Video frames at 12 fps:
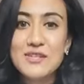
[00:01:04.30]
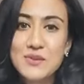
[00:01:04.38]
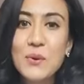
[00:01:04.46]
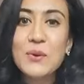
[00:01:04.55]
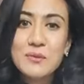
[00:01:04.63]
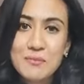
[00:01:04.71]
to
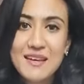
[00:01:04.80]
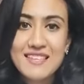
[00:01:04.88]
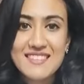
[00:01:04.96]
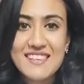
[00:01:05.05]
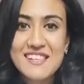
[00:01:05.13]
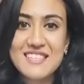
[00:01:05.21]
hone my
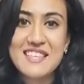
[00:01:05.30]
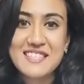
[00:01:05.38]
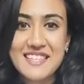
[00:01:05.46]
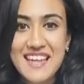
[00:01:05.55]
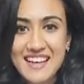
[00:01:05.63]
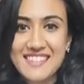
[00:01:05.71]
skills
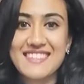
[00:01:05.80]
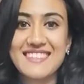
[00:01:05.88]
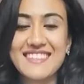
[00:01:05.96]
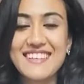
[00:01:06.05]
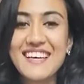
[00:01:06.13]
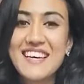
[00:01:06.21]
as an
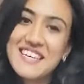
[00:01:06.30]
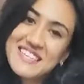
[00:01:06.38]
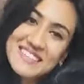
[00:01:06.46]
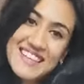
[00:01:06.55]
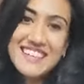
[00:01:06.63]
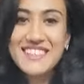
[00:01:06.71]
actor.
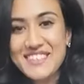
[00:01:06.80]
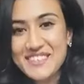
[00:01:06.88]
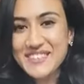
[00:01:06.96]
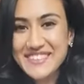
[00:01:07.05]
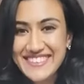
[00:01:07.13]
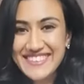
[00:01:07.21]
Thank you.